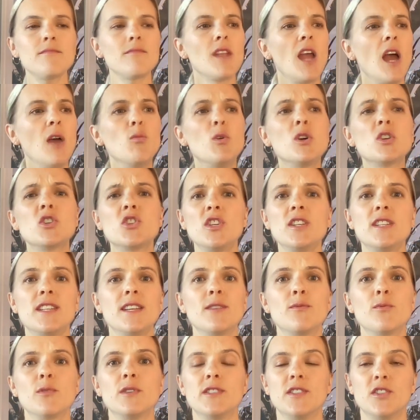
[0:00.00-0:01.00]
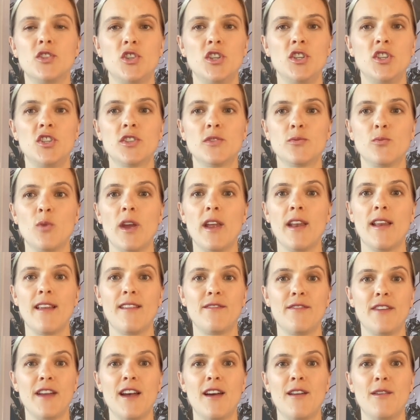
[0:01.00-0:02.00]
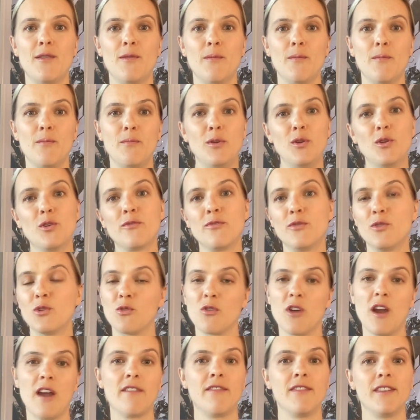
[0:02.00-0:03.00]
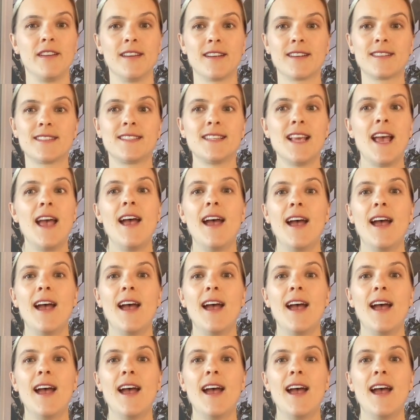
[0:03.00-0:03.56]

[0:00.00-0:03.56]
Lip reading: And what she did was she just went and found beautiful graphics